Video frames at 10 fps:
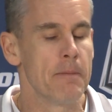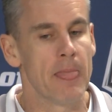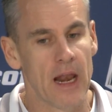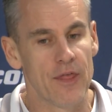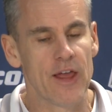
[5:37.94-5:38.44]

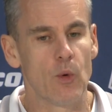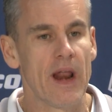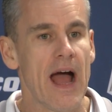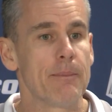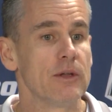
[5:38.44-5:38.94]
And I think what
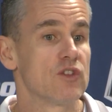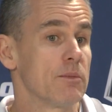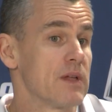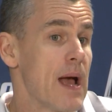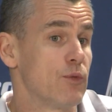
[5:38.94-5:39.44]
happens
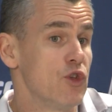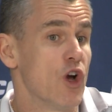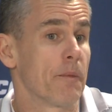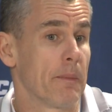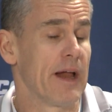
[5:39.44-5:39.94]
sometimes with
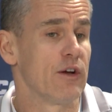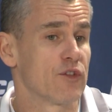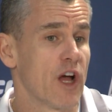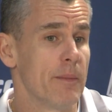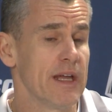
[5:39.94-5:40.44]
young players
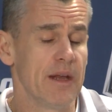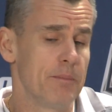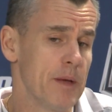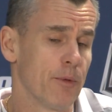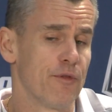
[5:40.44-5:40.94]
coming in,
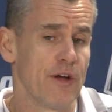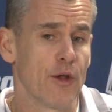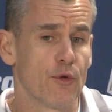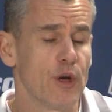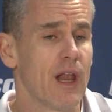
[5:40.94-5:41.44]
people
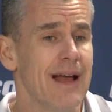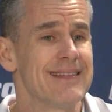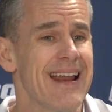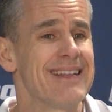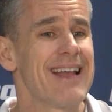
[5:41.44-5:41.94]
fail to
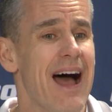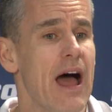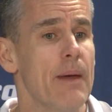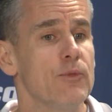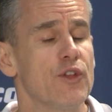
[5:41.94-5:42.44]
realize that at
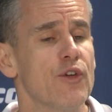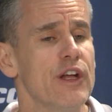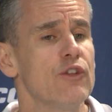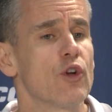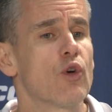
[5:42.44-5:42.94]
times there
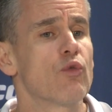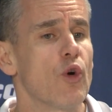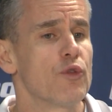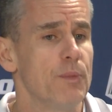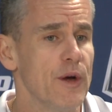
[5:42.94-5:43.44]
is a
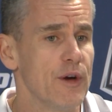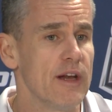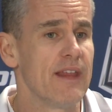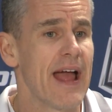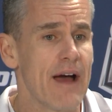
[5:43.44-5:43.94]
growth
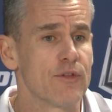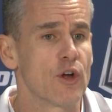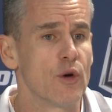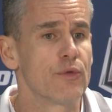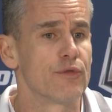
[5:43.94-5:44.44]
period they have to
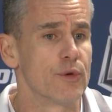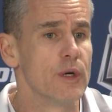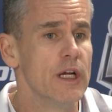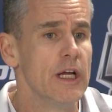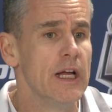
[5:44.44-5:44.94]
go through.
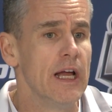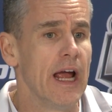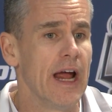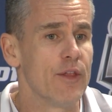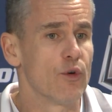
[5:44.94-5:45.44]

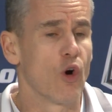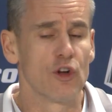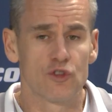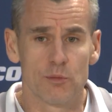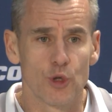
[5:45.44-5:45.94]
And there are
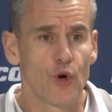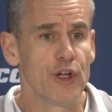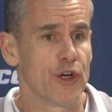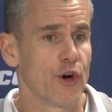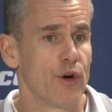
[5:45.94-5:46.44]
some
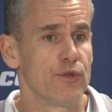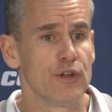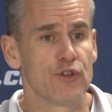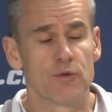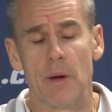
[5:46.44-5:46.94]
learning curves
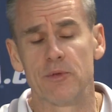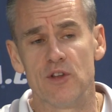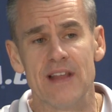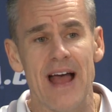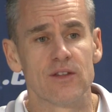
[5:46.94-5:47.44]
and there's some ups
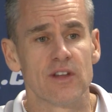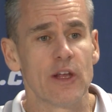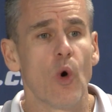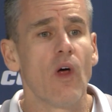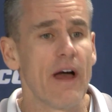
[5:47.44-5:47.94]
and downs that
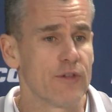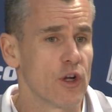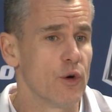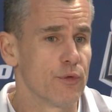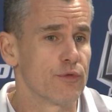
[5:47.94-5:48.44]
they all have to
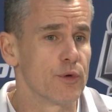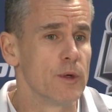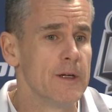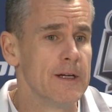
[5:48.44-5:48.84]
go through.